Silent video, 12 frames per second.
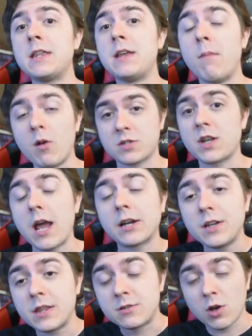then most
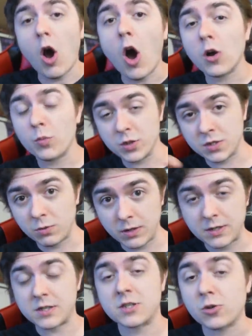likely the dog was
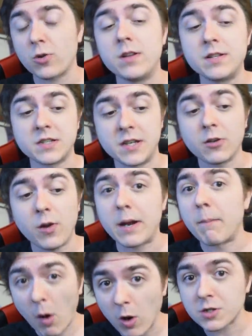the dis
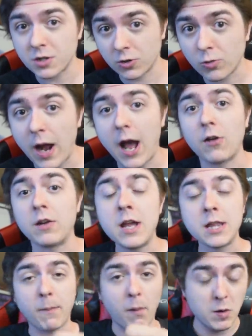disintegrated parts on the ground,
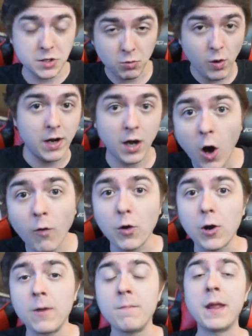the person running over